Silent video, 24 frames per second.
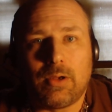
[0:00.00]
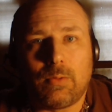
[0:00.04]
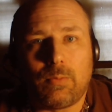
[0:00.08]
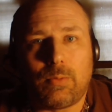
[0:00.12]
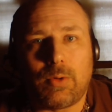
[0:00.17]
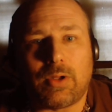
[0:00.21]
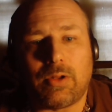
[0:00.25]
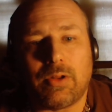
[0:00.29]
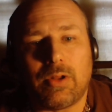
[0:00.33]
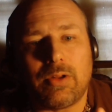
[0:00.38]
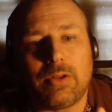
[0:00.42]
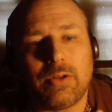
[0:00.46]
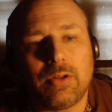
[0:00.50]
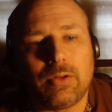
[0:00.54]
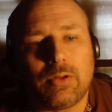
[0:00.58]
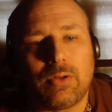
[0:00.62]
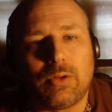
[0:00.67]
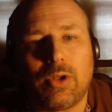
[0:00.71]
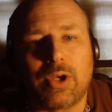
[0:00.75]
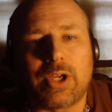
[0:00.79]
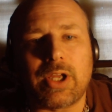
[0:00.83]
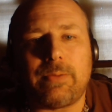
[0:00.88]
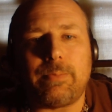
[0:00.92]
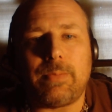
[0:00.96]
Well,
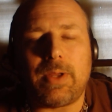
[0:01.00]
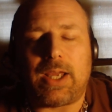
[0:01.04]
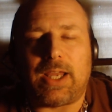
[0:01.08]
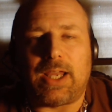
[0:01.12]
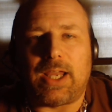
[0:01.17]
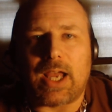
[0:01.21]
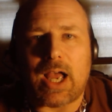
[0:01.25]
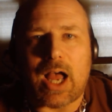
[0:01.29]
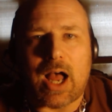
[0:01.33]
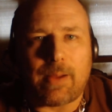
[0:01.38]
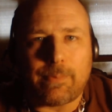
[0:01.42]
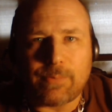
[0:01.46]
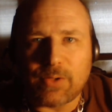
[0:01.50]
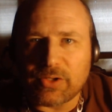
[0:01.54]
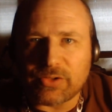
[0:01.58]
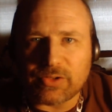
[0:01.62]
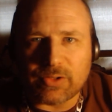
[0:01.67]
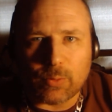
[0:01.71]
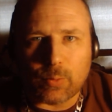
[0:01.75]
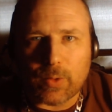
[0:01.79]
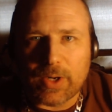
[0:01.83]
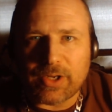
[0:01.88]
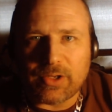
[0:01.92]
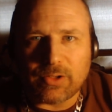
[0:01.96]
look at me. I'm
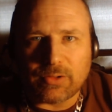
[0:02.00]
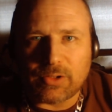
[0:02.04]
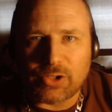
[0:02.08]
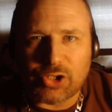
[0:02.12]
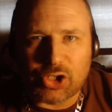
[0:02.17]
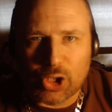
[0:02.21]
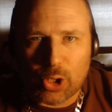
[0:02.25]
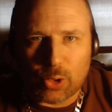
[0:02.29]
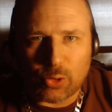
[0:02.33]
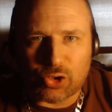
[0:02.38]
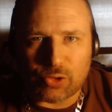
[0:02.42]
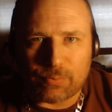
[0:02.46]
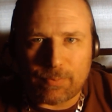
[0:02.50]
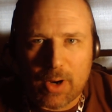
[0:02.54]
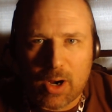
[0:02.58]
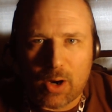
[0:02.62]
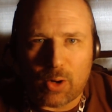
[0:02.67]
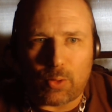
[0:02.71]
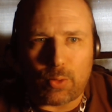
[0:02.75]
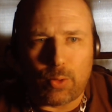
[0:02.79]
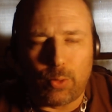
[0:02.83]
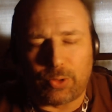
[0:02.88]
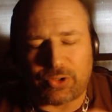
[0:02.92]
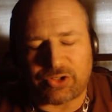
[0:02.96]
just a regular Joe
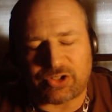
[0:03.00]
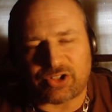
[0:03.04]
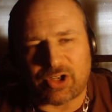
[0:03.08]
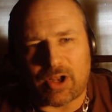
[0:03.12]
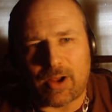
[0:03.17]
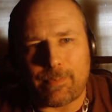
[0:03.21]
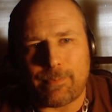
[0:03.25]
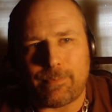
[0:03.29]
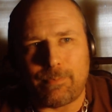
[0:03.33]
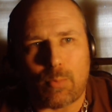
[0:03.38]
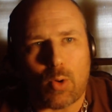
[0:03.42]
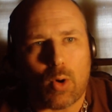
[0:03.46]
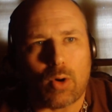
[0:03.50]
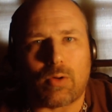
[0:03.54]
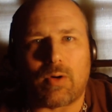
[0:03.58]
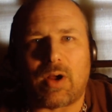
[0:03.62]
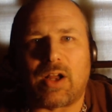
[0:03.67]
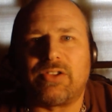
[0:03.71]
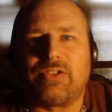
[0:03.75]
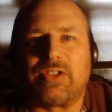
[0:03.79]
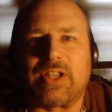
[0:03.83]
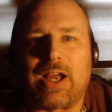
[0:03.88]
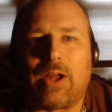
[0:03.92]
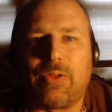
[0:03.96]
Schmo who some
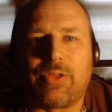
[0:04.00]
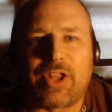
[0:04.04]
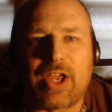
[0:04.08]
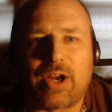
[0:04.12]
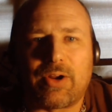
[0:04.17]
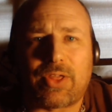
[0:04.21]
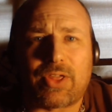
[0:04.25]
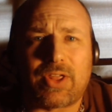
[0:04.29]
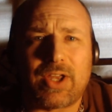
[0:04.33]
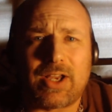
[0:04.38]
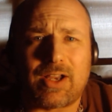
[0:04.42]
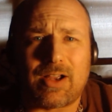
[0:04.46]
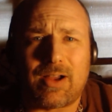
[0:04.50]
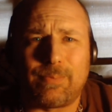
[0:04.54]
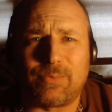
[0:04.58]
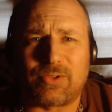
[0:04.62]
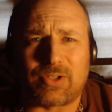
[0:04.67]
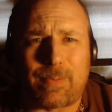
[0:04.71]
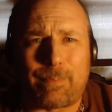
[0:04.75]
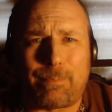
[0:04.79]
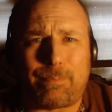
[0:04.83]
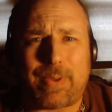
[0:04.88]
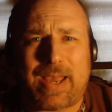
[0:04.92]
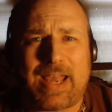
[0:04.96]
morons out there think I'm
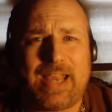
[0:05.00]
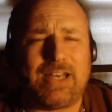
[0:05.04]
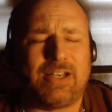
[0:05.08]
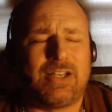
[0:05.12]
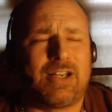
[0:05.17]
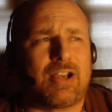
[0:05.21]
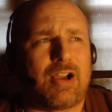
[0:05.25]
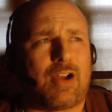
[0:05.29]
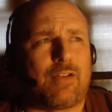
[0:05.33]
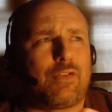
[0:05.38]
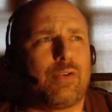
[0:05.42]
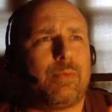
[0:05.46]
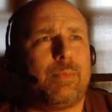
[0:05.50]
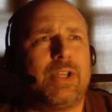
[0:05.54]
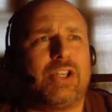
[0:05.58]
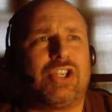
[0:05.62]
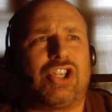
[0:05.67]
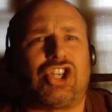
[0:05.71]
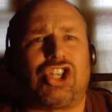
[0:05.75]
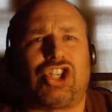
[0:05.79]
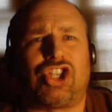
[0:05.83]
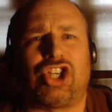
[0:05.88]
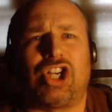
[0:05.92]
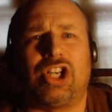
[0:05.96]
some paid
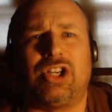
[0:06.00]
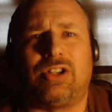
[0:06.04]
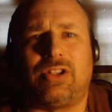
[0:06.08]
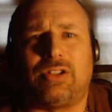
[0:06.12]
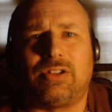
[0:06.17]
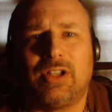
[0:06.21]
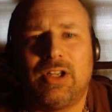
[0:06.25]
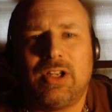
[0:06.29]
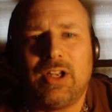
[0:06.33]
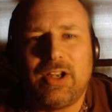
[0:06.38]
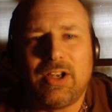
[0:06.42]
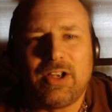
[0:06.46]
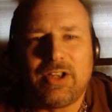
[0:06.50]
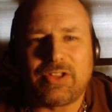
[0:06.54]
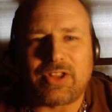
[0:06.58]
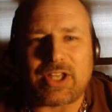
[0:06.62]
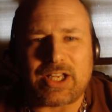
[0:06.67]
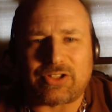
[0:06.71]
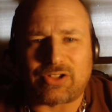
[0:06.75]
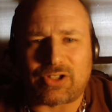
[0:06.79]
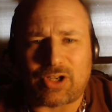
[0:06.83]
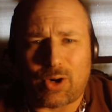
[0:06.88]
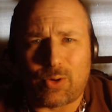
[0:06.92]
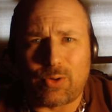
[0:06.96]
government shill
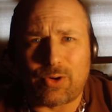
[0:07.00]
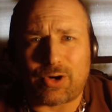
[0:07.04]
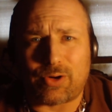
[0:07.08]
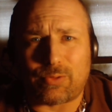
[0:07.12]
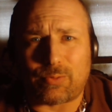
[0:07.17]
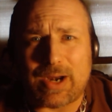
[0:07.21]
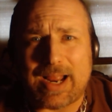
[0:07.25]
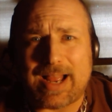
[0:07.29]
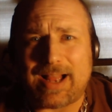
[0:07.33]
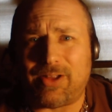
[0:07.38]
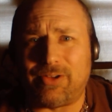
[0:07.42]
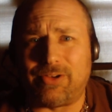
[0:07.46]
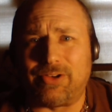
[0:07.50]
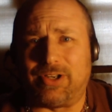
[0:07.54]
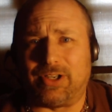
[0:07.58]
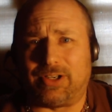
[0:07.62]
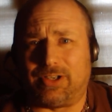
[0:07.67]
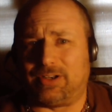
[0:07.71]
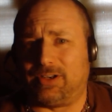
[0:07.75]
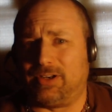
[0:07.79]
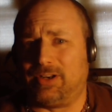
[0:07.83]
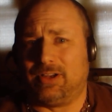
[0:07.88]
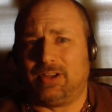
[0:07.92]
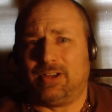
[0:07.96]
that's going around
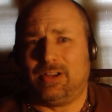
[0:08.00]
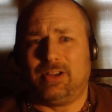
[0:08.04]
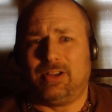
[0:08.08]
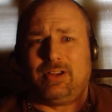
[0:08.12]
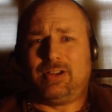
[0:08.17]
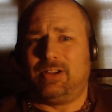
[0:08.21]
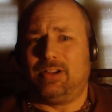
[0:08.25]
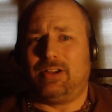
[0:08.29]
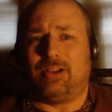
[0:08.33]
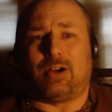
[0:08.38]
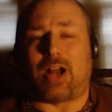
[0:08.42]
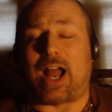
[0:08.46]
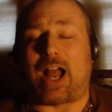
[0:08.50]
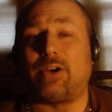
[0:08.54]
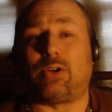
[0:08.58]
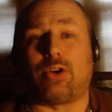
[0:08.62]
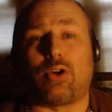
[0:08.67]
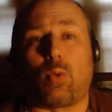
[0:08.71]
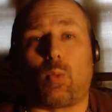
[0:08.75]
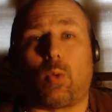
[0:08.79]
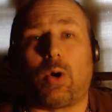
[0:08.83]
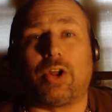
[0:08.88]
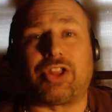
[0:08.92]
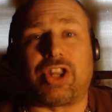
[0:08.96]
and I don't
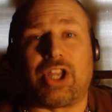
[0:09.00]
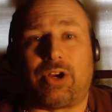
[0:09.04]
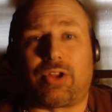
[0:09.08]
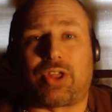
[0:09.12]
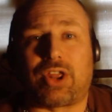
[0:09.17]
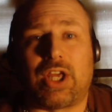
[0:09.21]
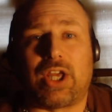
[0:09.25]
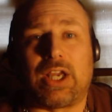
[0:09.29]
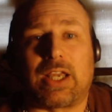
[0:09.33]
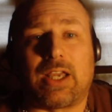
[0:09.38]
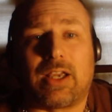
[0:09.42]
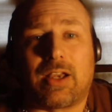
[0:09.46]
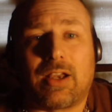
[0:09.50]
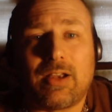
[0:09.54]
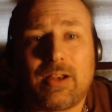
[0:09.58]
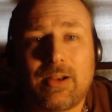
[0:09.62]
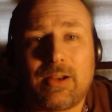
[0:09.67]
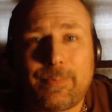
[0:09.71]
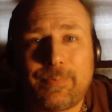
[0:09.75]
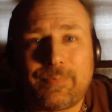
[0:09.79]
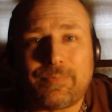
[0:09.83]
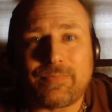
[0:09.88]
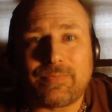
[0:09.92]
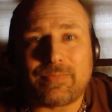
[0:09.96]
know what they're thinking.
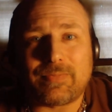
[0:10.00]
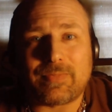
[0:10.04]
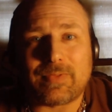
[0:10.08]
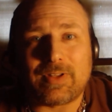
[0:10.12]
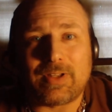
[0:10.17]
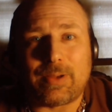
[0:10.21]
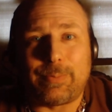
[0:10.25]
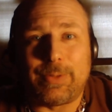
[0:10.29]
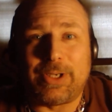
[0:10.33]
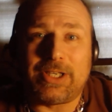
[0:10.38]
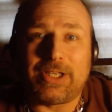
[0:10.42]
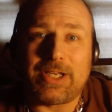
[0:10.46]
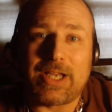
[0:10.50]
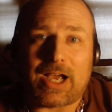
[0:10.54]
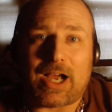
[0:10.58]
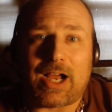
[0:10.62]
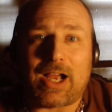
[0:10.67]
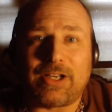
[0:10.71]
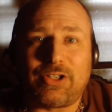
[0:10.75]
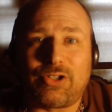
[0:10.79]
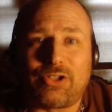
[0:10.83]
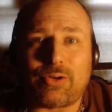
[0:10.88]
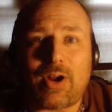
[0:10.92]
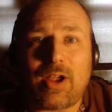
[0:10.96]
I mean, yeah,
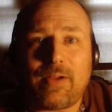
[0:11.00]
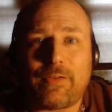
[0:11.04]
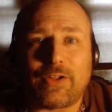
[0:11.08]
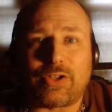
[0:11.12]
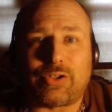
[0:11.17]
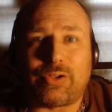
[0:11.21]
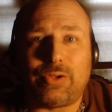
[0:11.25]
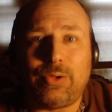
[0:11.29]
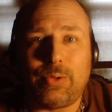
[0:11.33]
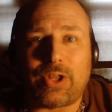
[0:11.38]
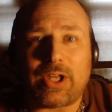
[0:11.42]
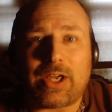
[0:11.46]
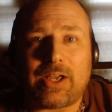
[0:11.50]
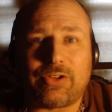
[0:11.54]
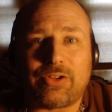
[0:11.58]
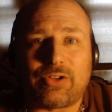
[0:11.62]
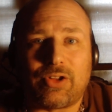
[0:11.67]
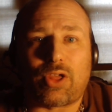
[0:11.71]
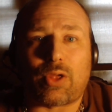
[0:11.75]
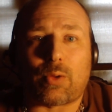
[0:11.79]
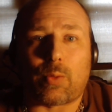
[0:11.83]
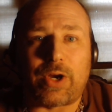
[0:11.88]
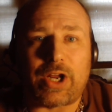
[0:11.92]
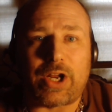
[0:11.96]
I drive a
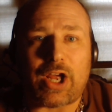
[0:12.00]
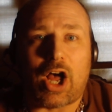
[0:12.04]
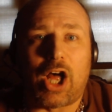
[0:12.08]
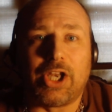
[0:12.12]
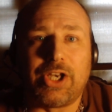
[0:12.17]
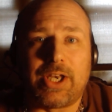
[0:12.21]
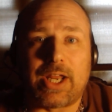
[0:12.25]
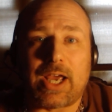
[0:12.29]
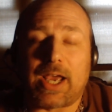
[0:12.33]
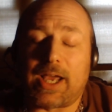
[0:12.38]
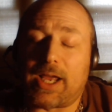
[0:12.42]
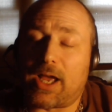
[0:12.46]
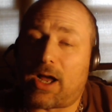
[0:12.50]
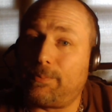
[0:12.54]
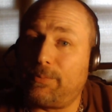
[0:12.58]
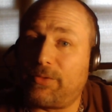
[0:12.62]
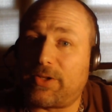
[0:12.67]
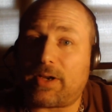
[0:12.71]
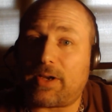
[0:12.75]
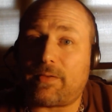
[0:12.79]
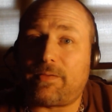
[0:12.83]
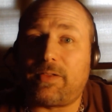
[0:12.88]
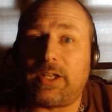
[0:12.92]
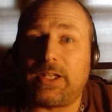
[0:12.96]
2003 Hyundai. I'm
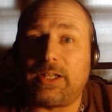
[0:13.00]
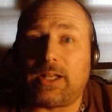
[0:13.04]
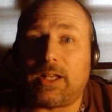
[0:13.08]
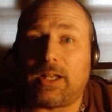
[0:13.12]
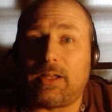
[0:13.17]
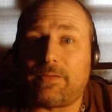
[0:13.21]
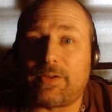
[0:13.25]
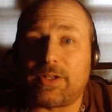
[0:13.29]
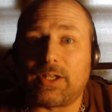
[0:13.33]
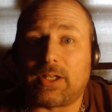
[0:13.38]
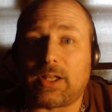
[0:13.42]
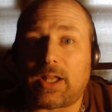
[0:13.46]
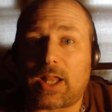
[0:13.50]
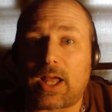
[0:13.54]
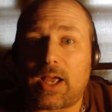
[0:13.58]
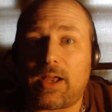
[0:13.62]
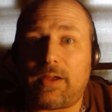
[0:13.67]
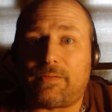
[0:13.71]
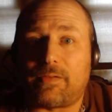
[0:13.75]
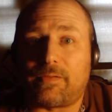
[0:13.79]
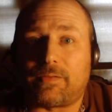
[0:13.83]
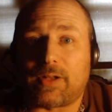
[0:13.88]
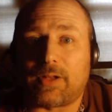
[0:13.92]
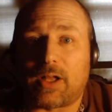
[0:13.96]
definitely living the
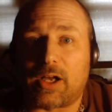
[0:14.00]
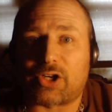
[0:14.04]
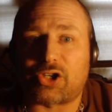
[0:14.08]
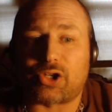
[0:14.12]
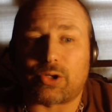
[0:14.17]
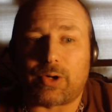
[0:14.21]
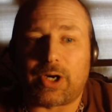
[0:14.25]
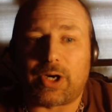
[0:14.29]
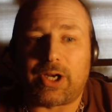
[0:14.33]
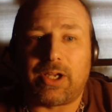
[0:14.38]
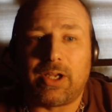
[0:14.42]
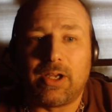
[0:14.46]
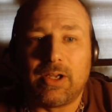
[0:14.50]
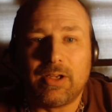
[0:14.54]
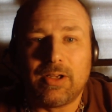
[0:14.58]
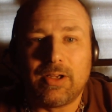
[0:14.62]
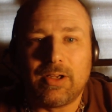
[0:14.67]
life of luxury.